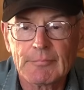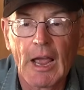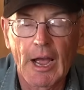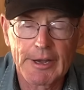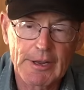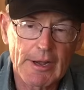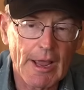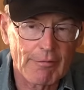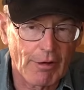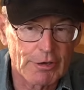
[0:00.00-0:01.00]
I did
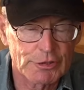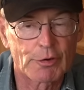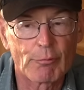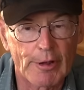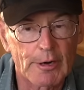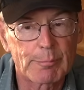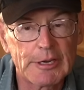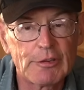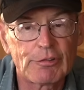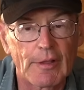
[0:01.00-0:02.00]
have Austrian winter
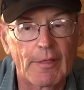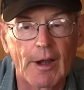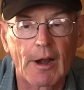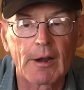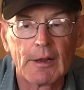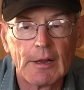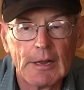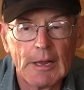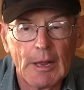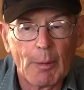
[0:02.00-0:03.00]
peas in there,
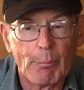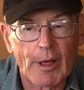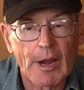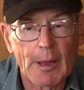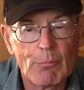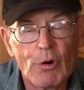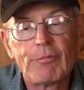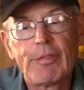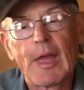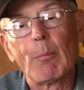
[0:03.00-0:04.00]
but I
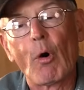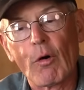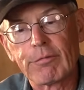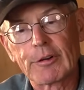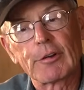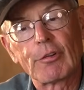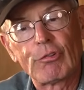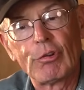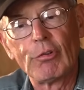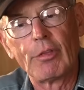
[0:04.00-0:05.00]
moved them over
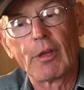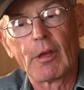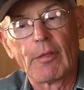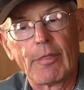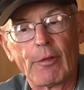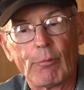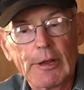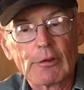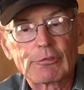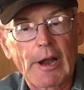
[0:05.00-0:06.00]
to the
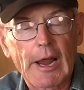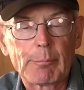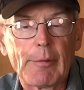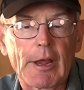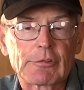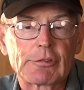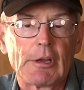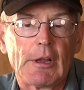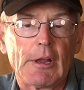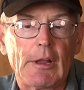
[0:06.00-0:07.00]
wheel track mix
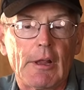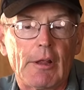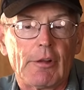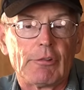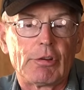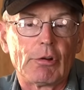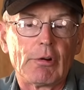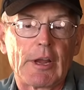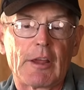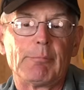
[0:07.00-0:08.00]
to
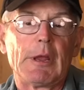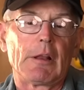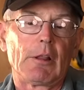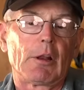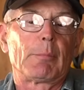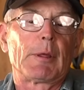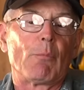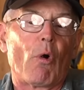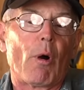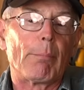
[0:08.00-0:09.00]
give me a little bit
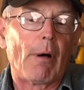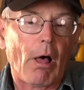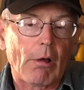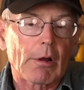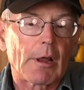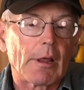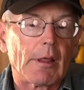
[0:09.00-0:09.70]
more bulk